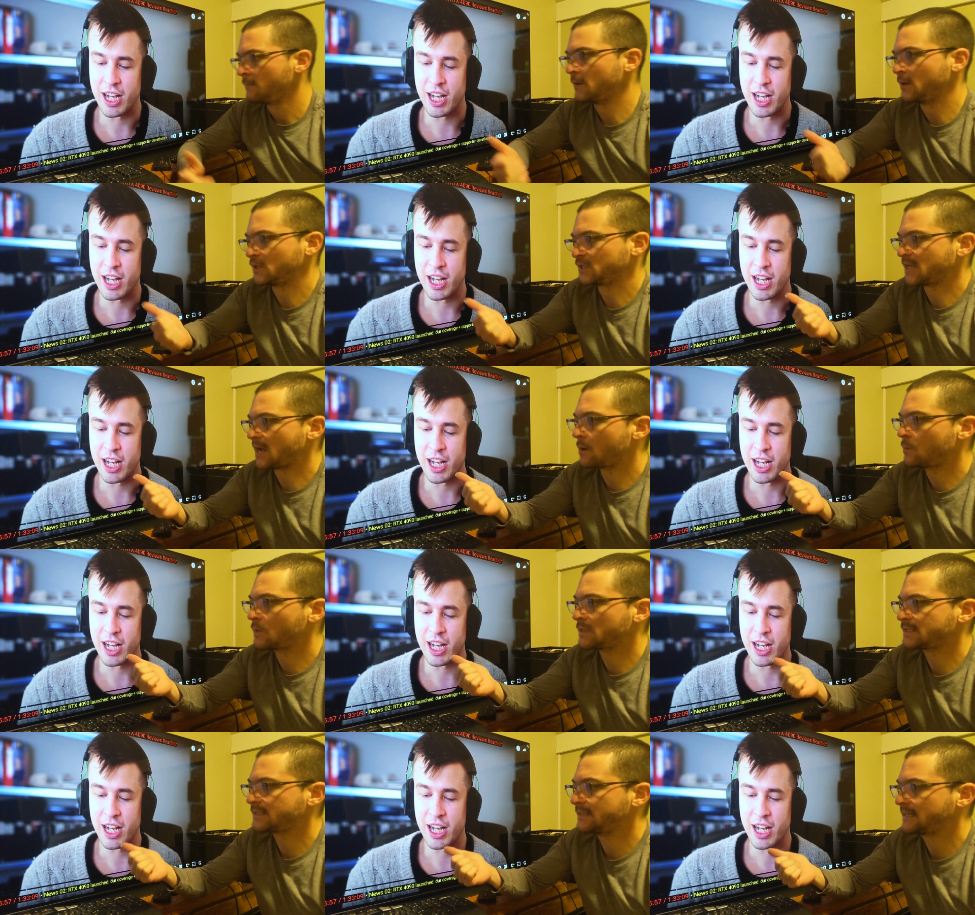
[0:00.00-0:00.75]
Speaker 1: Because
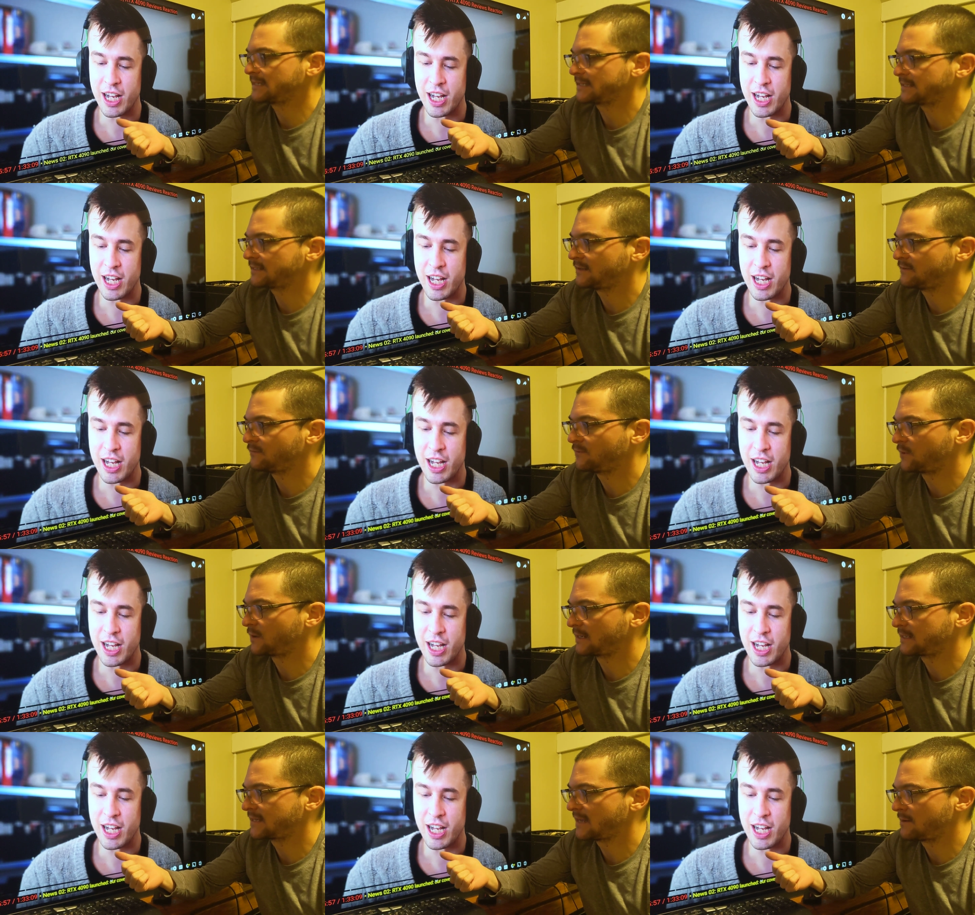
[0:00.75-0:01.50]
I was testing,
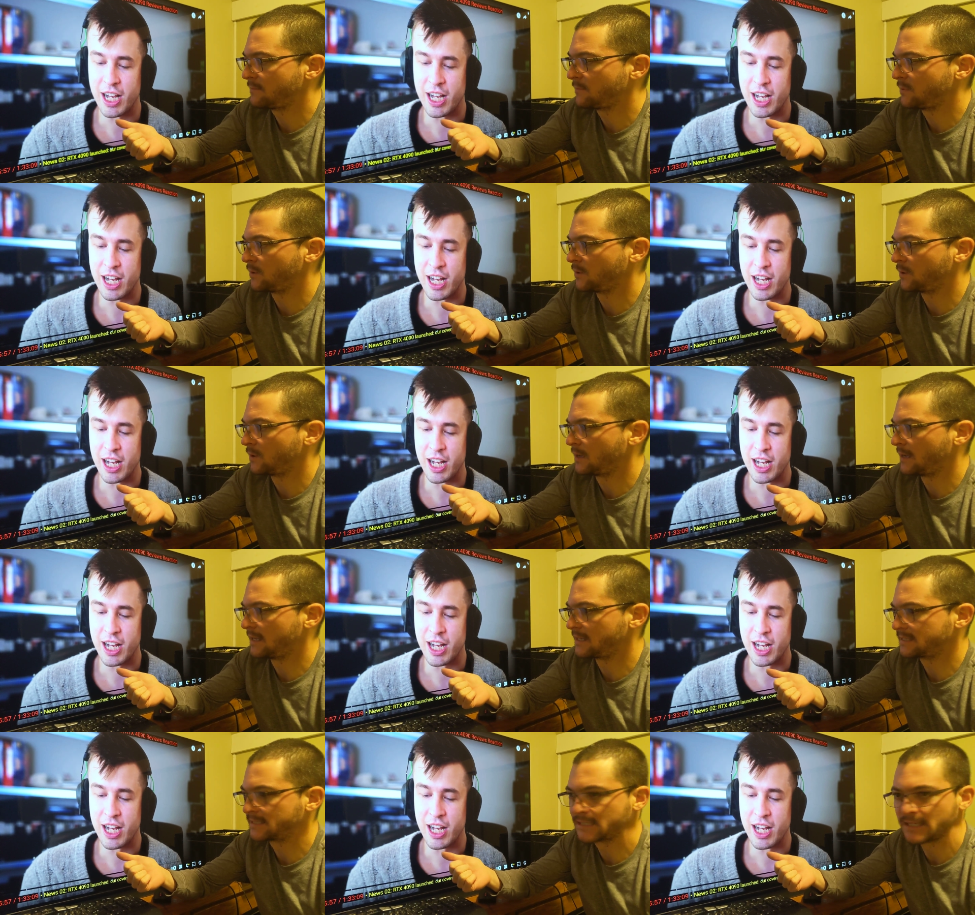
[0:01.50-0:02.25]
for example,
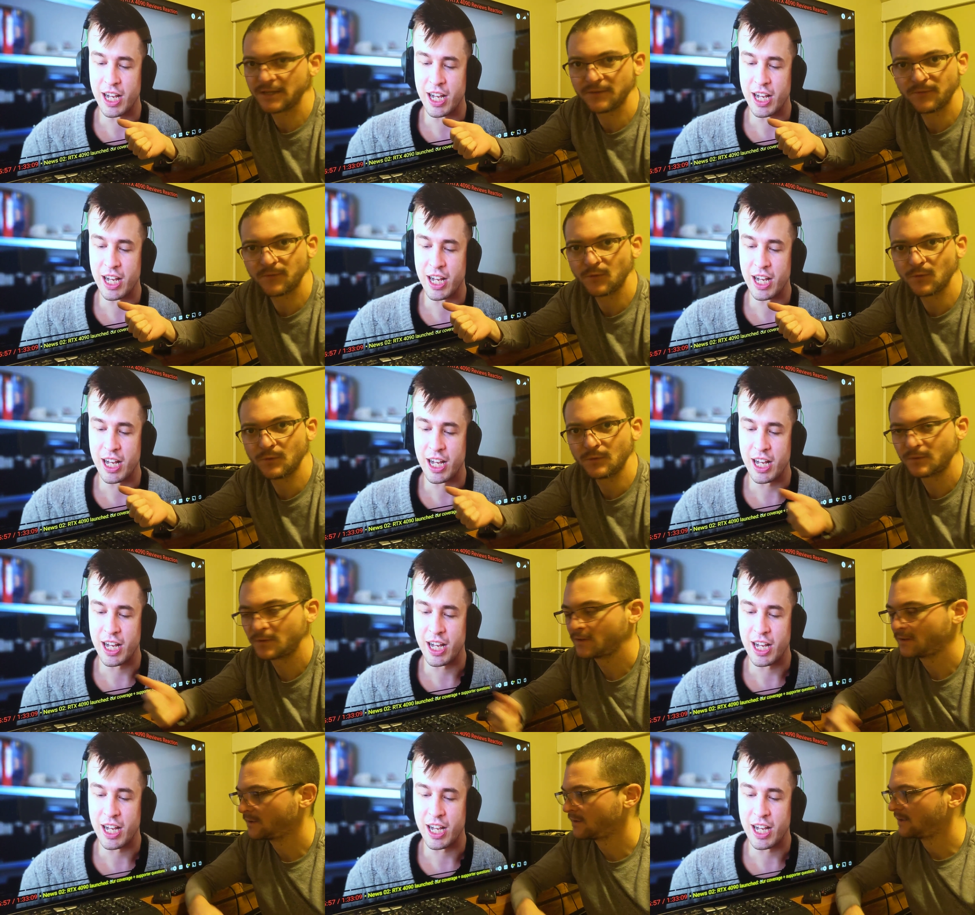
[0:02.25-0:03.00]
uh, Sifu
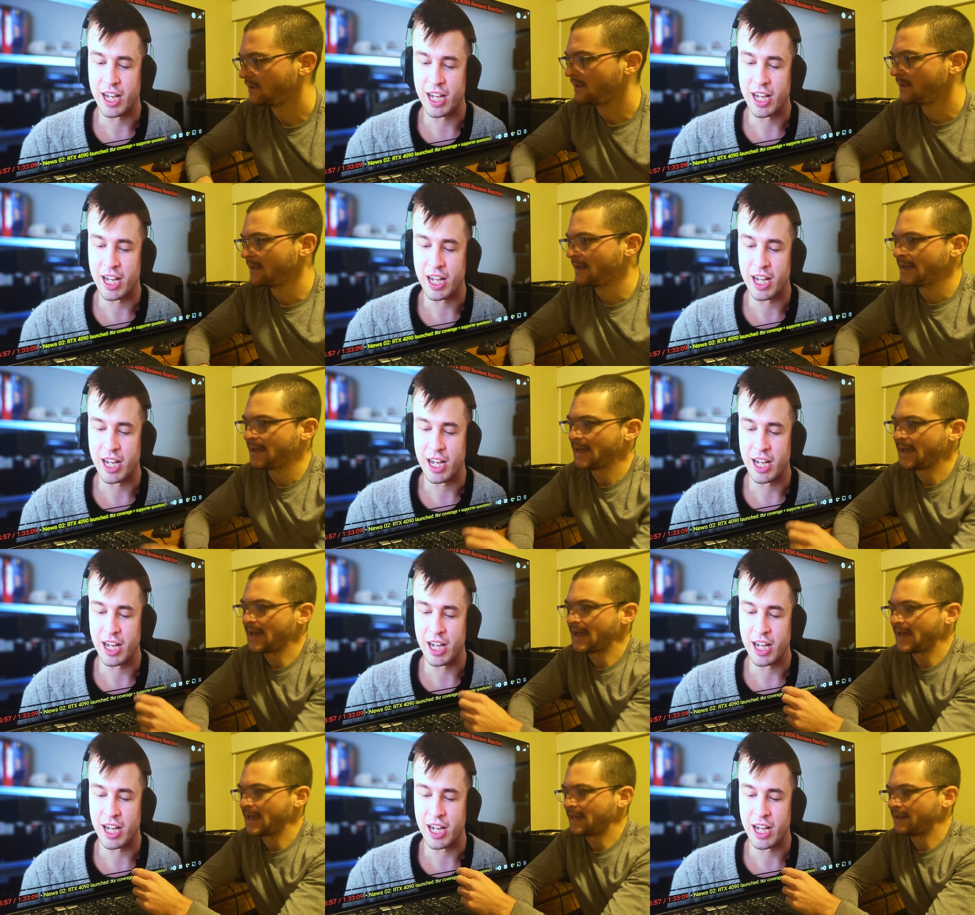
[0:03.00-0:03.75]

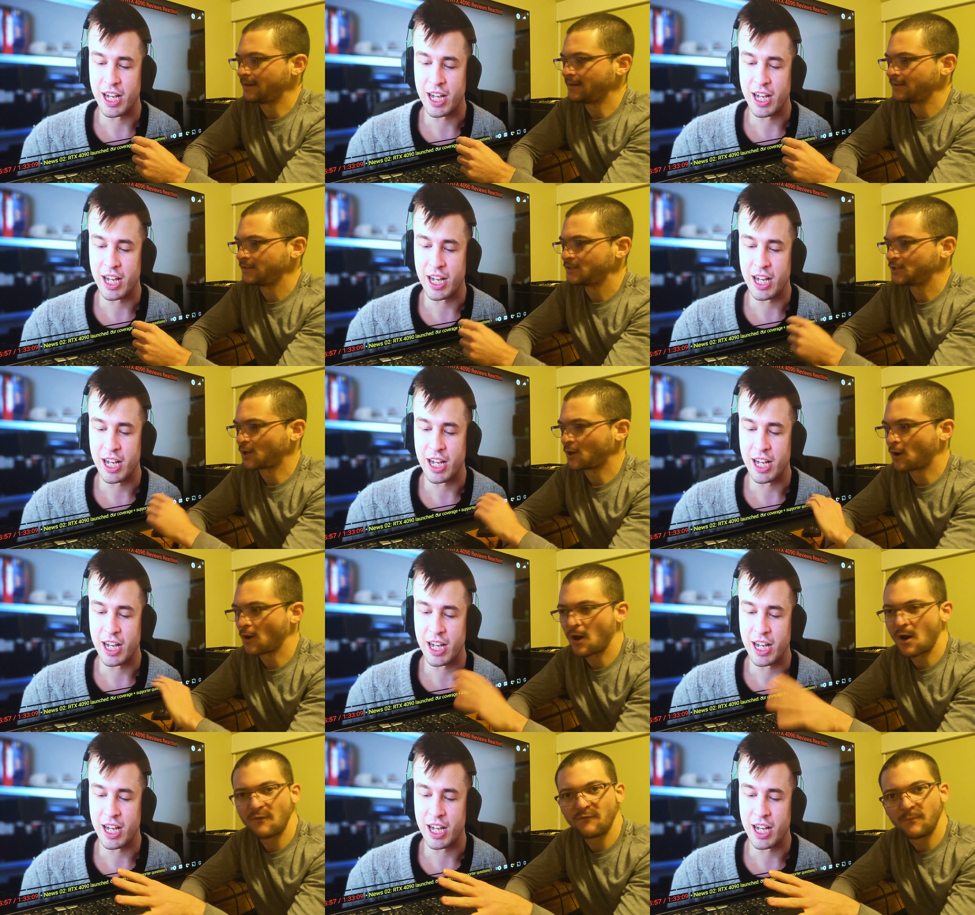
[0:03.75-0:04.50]
and
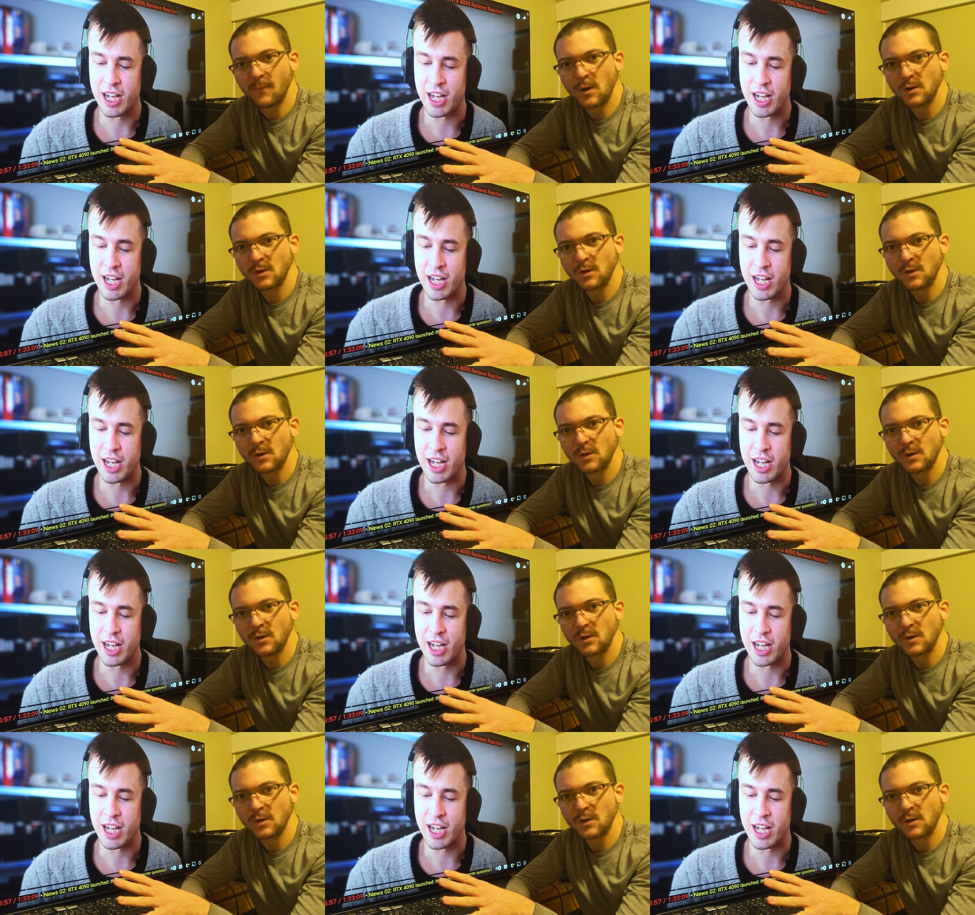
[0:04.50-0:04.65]
turn off